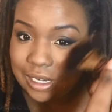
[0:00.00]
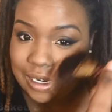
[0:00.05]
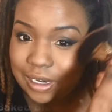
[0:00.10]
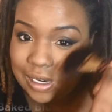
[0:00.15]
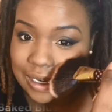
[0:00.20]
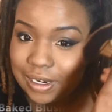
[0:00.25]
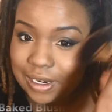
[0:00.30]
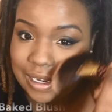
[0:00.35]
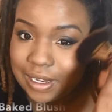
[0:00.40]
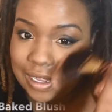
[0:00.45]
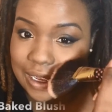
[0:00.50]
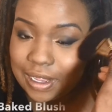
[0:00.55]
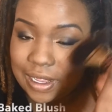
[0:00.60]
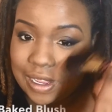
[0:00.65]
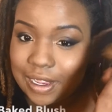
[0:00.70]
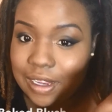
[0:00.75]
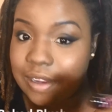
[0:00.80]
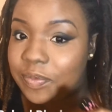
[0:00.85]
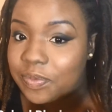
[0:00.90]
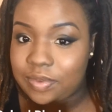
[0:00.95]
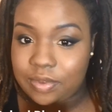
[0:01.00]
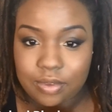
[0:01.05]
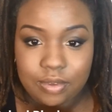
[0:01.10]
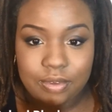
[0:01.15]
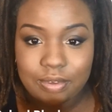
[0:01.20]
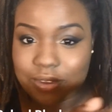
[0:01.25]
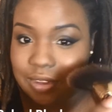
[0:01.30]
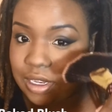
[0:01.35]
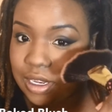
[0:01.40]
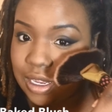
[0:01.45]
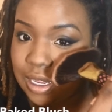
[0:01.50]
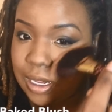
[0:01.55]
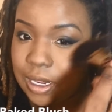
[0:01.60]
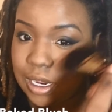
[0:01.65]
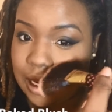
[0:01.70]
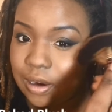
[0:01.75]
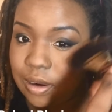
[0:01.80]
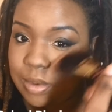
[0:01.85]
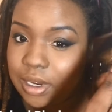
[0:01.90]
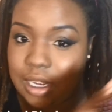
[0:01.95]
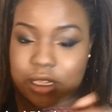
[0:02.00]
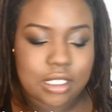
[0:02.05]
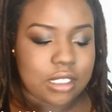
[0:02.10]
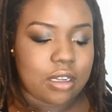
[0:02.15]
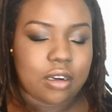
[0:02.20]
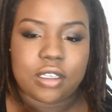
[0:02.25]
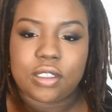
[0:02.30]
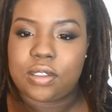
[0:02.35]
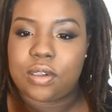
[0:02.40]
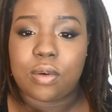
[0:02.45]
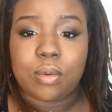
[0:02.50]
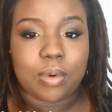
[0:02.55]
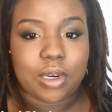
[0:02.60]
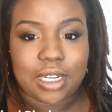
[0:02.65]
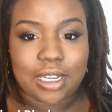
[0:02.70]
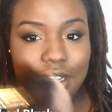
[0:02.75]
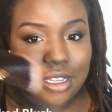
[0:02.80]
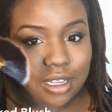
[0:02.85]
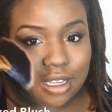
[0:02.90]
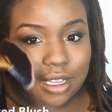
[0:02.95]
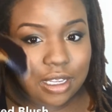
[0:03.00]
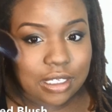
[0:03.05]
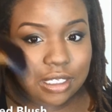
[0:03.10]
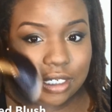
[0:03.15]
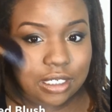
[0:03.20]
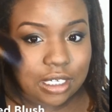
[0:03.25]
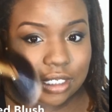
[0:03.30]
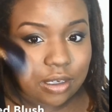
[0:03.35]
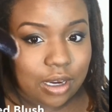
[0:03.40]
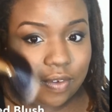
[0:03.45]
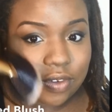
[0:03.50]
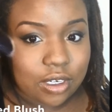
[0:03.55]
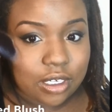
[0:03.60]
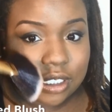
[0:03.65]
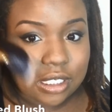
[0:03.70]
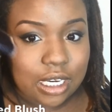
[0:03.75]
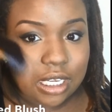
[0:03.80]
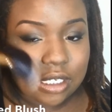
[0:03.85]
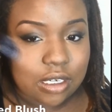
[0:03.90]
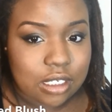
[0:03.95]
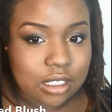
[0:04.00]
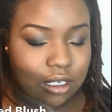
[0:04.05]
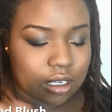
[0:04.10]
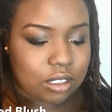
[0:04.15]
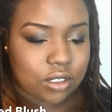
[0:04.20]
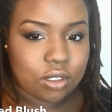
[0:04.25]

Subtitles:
And even though it's a blush, I'm using it as a highlighter,